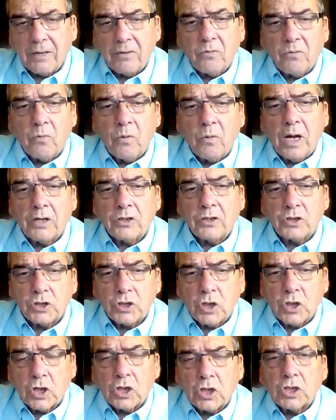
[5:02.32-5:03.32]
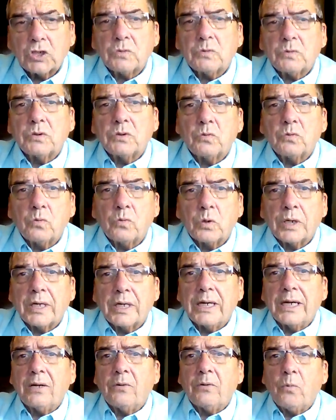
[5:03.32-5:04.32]
me, while Charles was
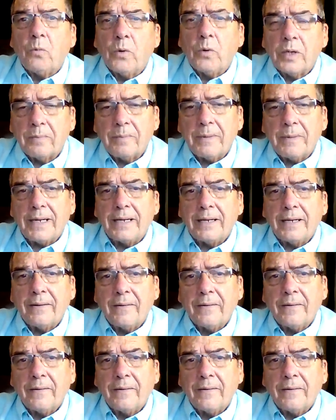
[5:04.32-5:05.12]
working with me.